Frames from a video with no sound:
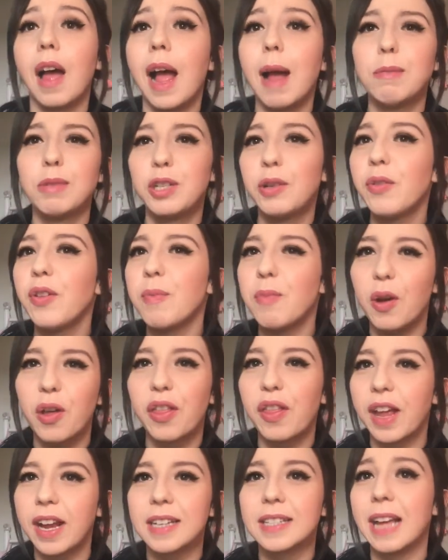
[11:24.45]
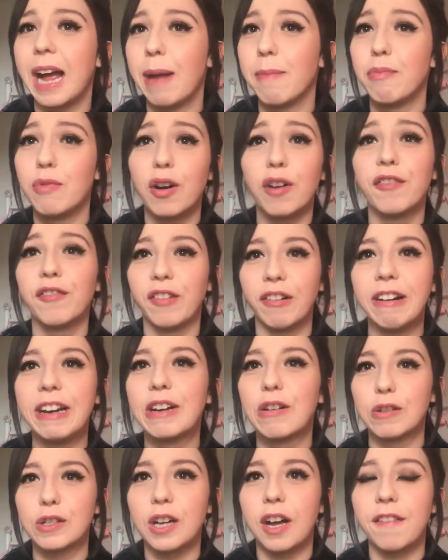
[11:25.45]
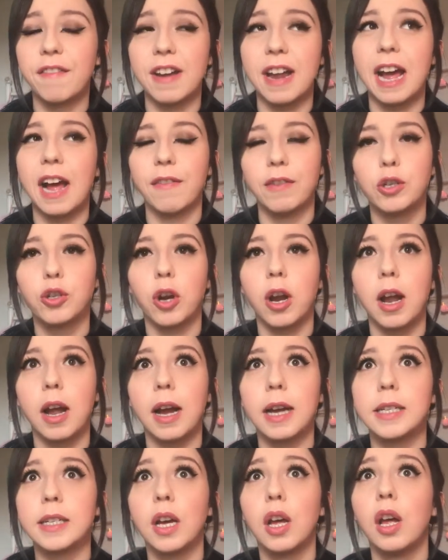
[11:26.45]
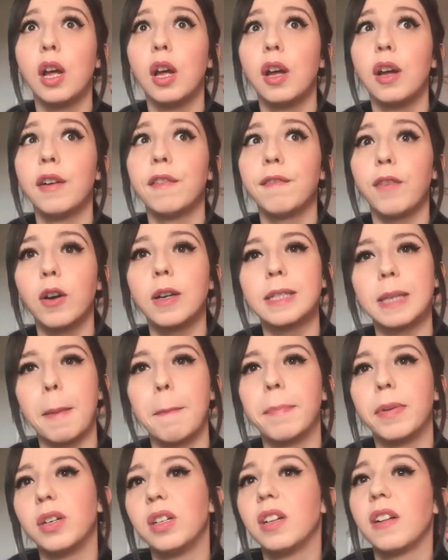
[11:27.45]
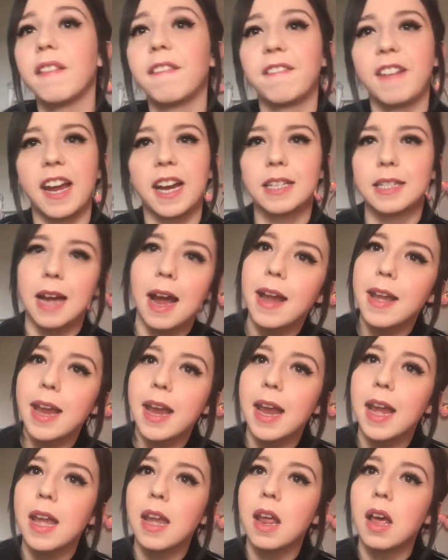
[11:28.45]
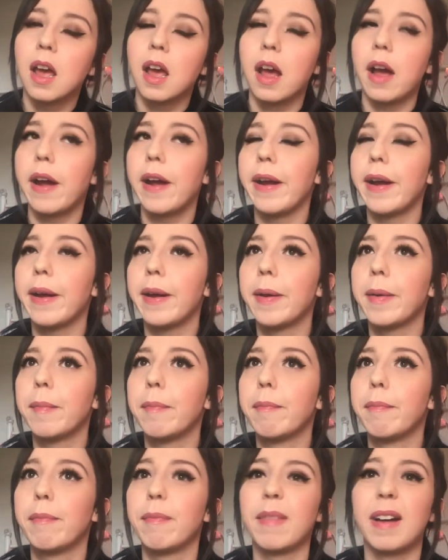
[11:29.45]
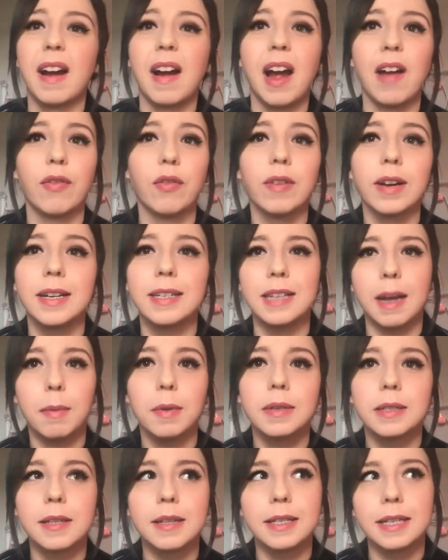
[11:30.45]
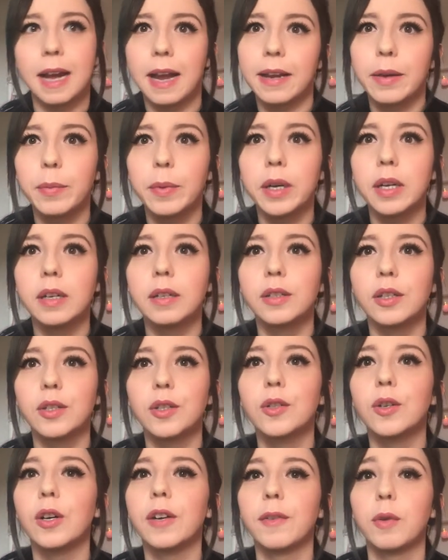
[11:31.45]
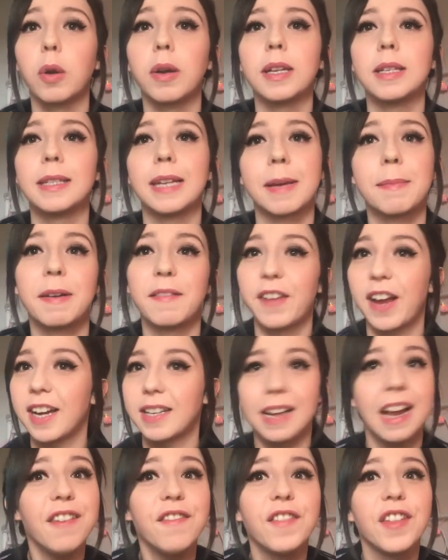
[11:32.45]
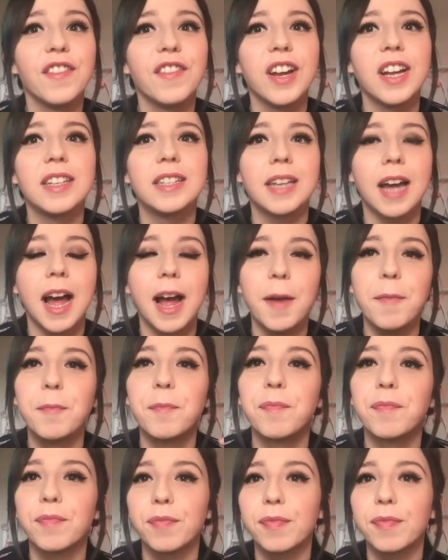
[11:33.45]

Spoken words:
I'm sure there are more things that I'm not very good of and I haven't tried. For example, fake tanning. I haven't really dabbled in the tanning world, so if you want to see me fake tan for the first time,